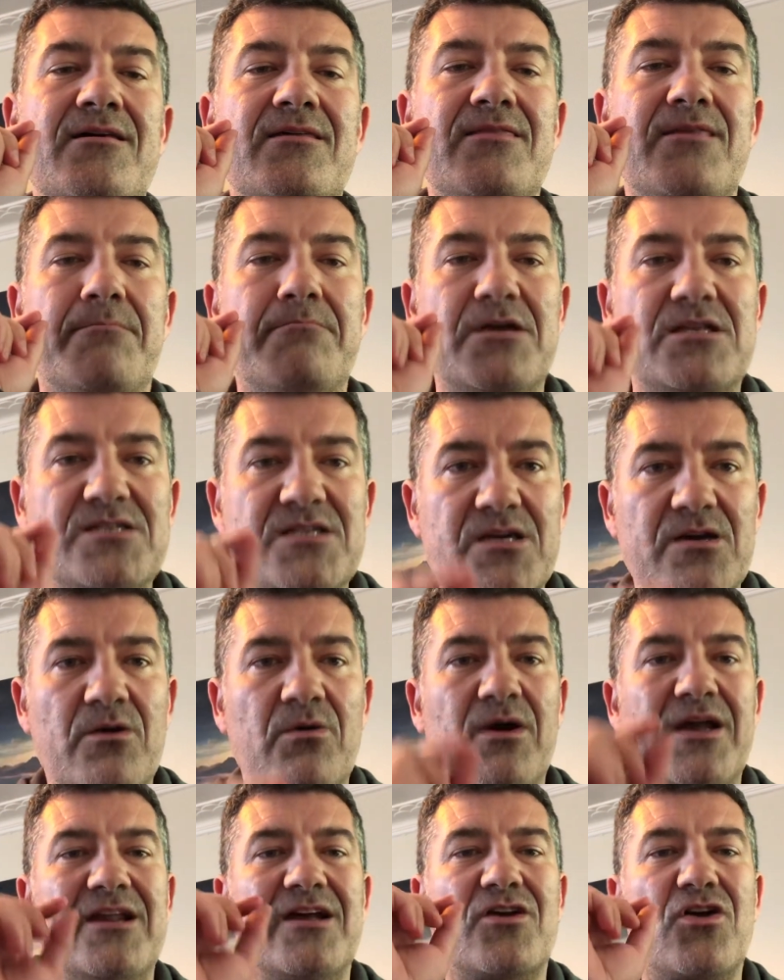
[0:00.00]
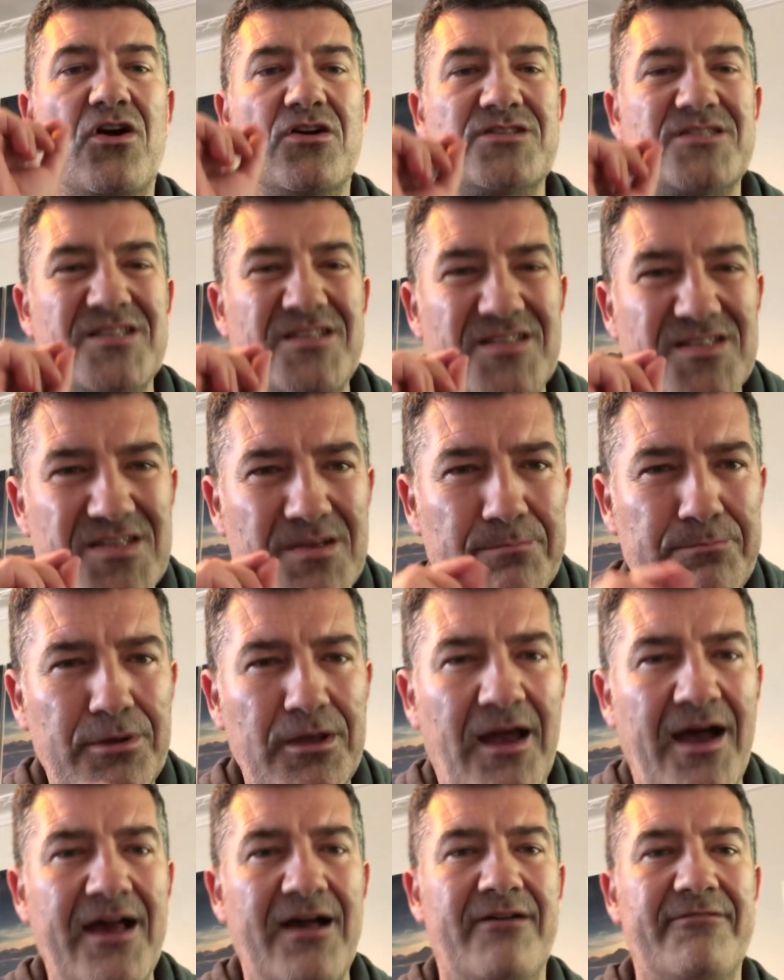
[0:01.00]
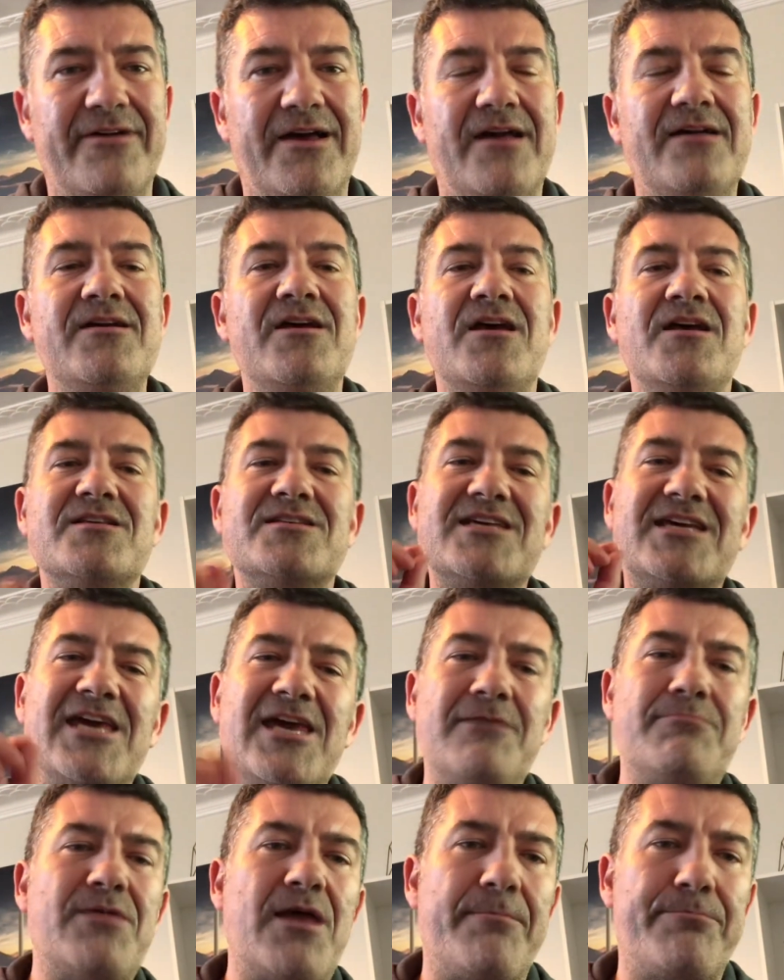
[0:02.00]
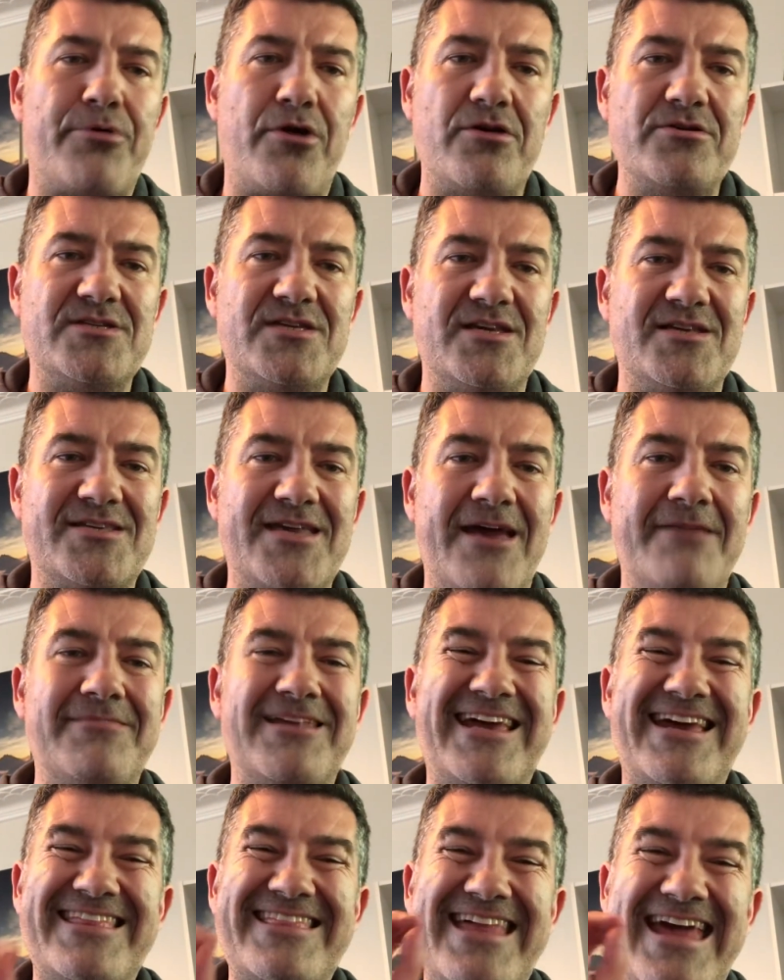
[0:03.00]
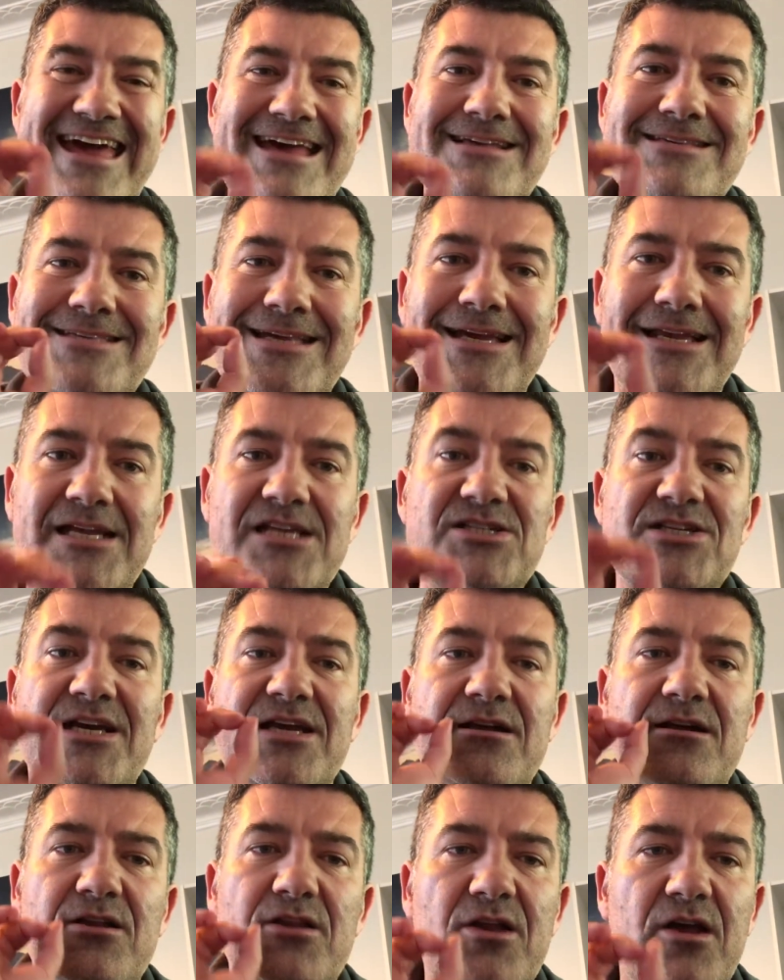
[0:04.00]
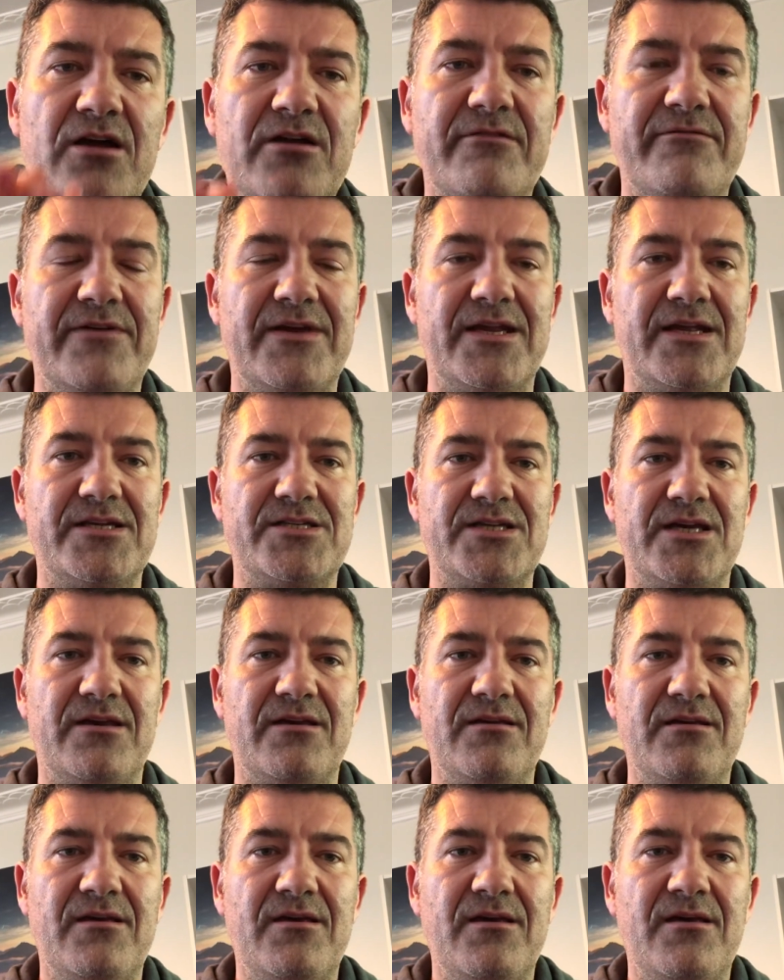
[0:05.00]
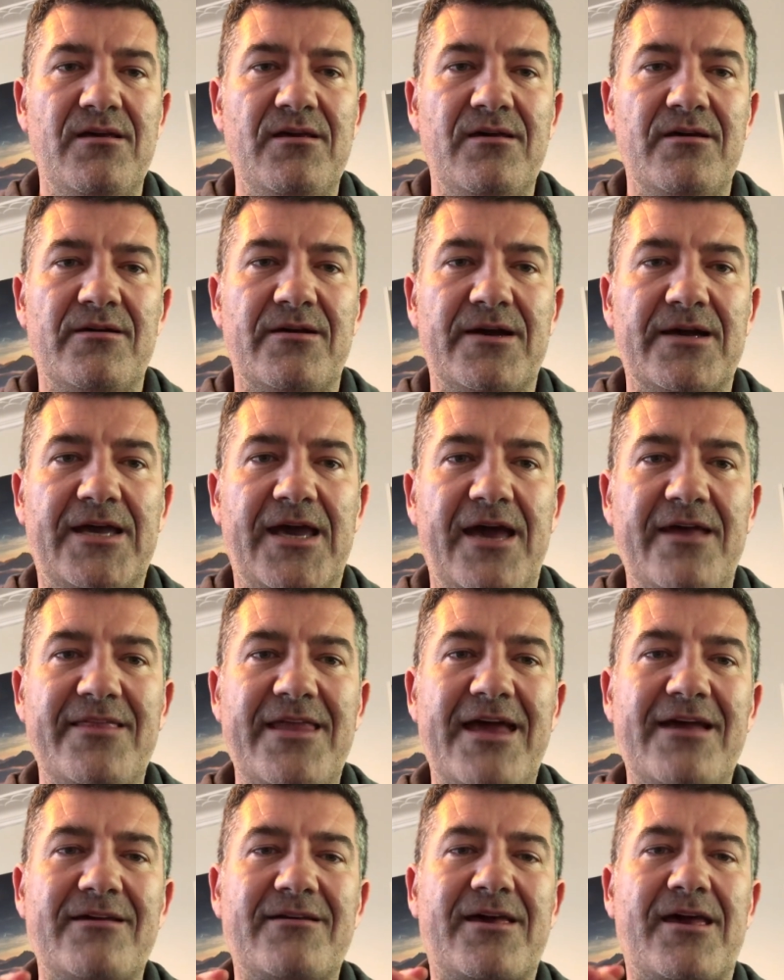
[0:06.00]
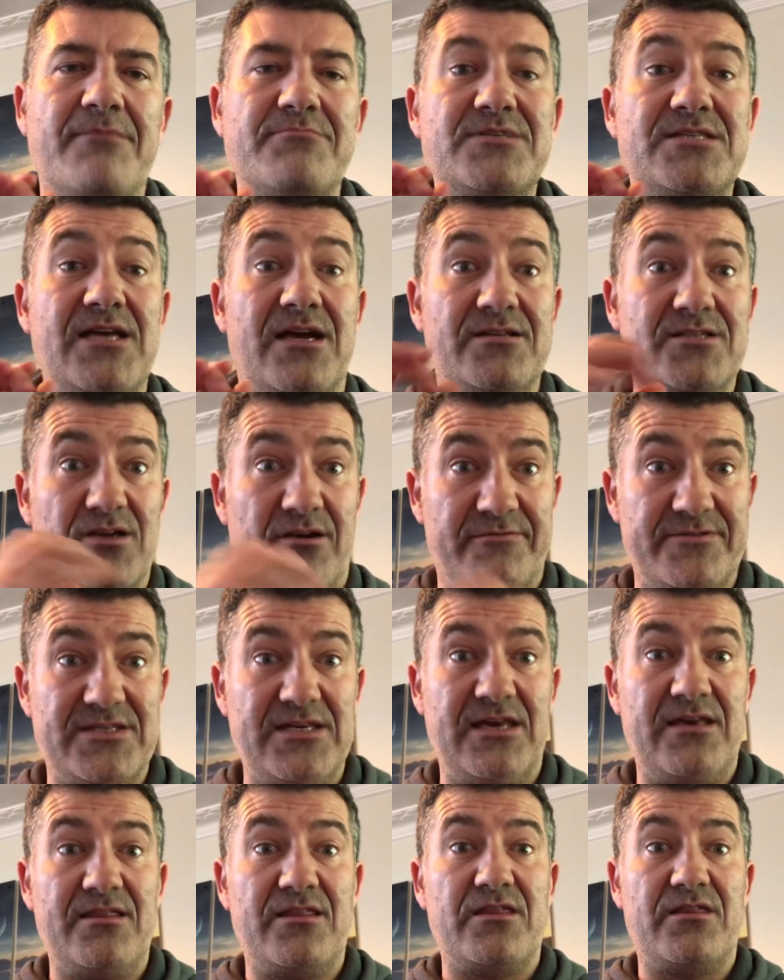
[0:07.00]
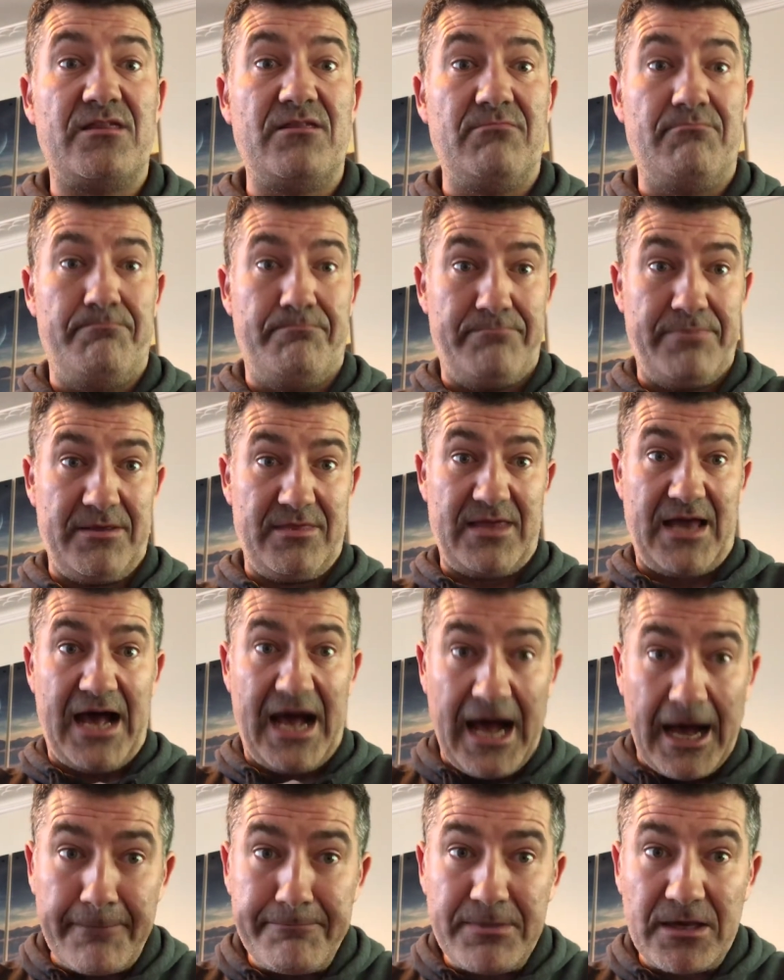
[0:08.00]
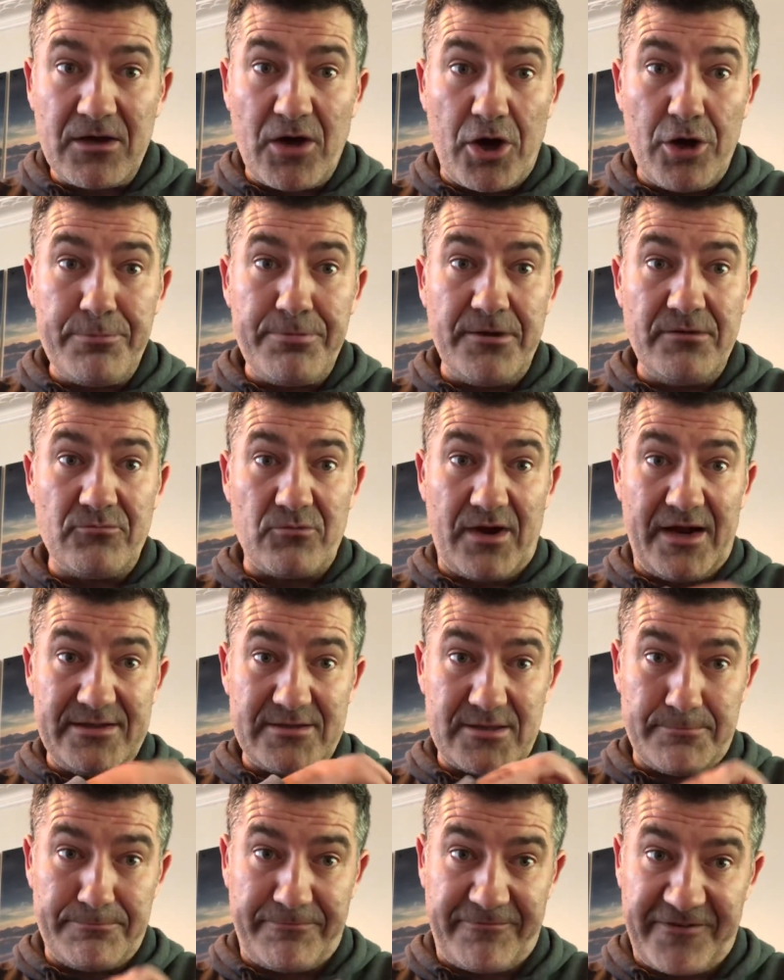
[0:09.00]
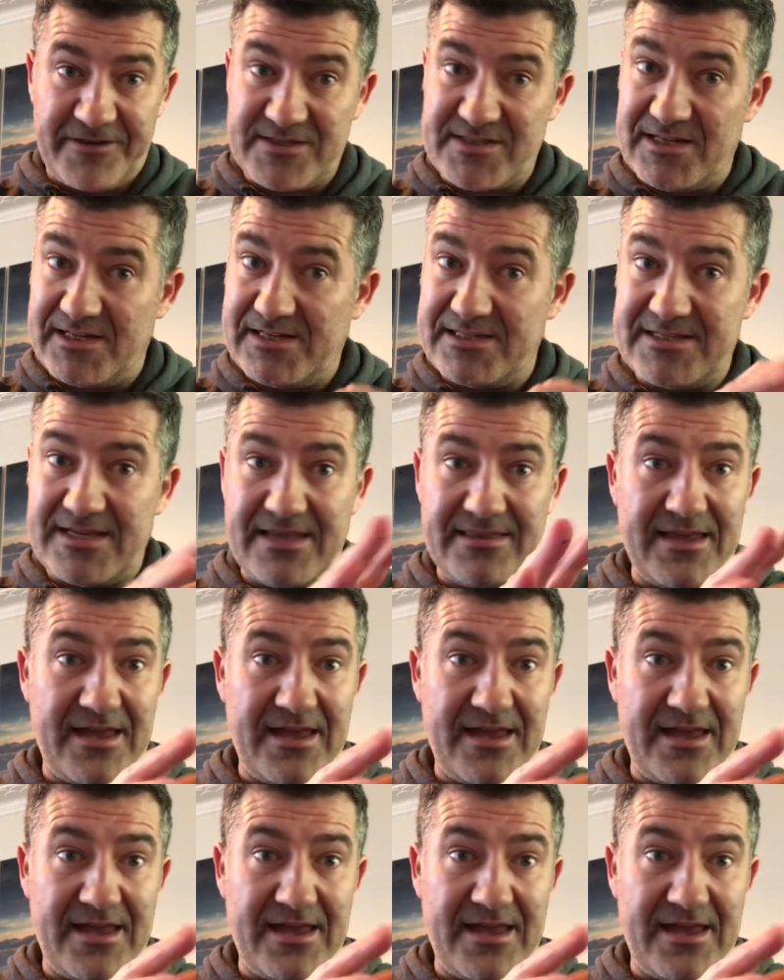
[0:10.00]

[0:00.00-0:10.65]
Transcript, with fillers: the material and a constant supply of it to keep that process happening. And that is energy and a lot of energy. Okay, and that comes down to obviously the heart being open, right, to facilitate